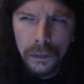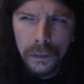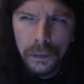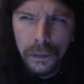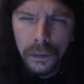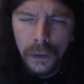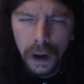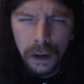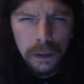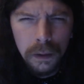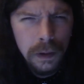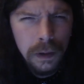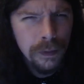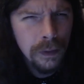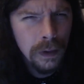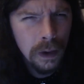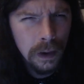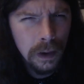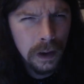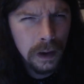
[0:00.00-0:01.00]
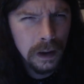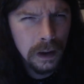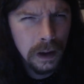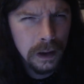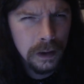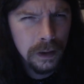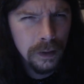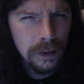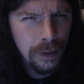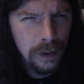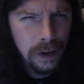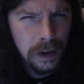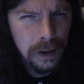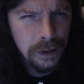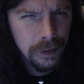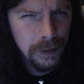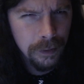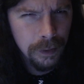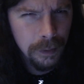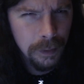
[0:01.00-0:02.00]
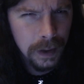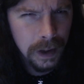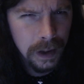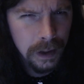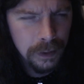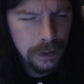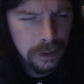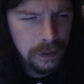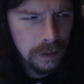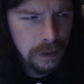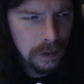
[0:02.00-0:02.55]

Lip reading: I don't even know how to log into Verizon from my house.